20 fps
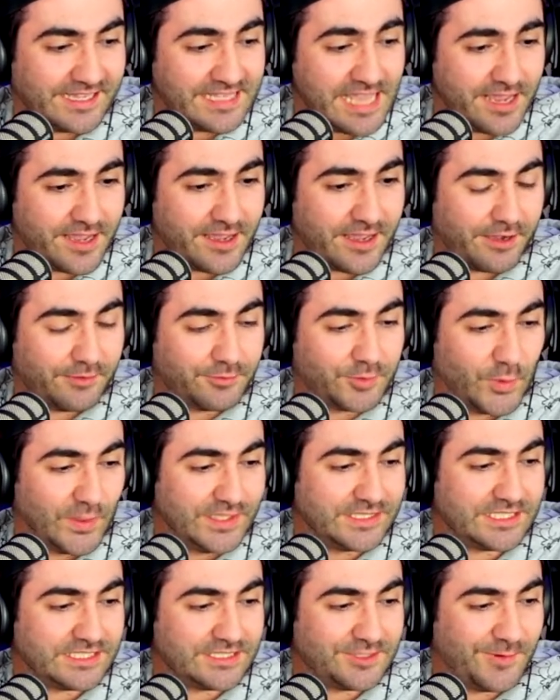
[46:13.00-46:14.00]
Yeah, I'll
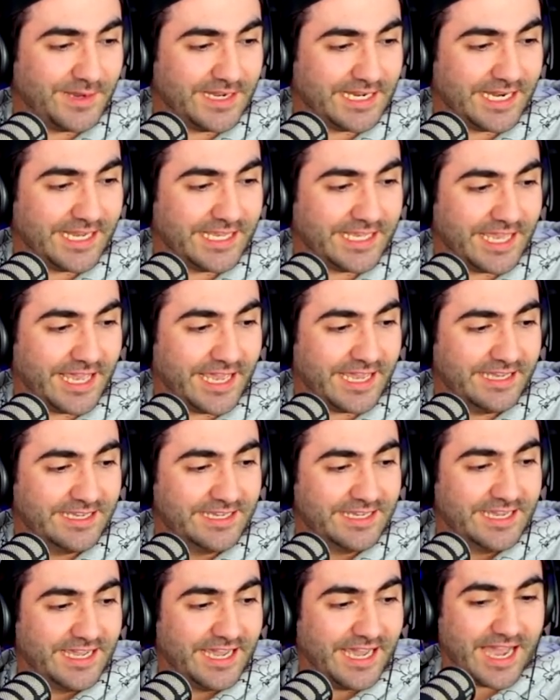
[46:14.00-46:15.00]
quit just quickly, yeah.
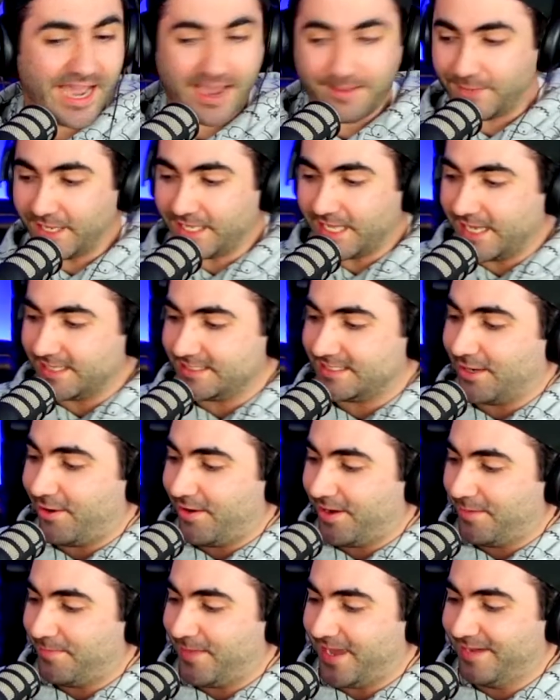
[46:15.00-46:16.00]
But yeah,
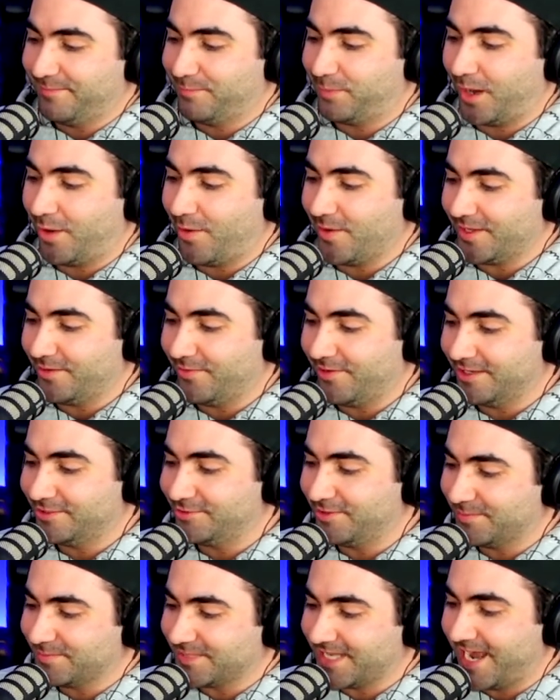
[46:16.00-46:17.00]
sorry about blowing your
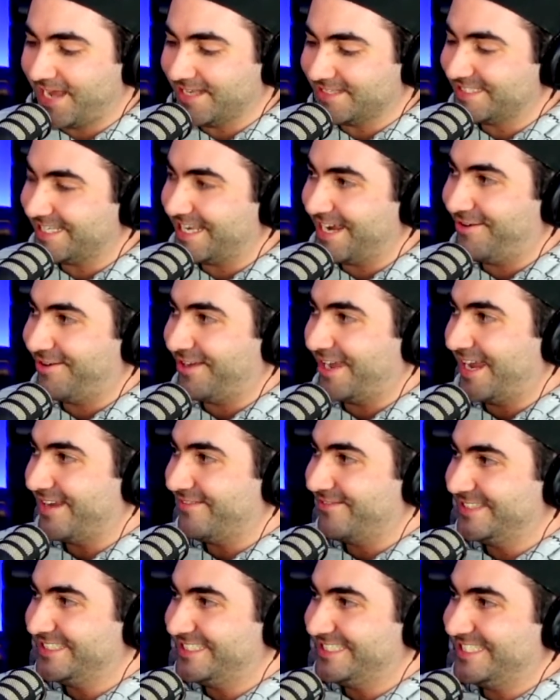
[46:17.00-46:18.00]
eardrums out, scaring out
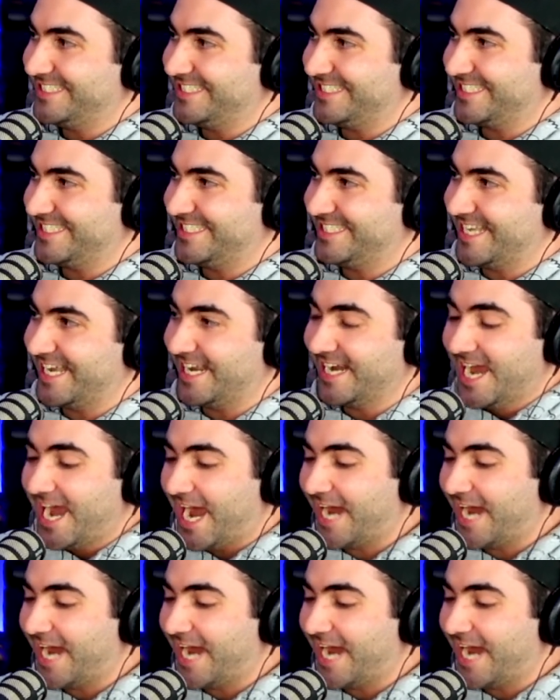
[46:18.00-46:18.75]
of your seat.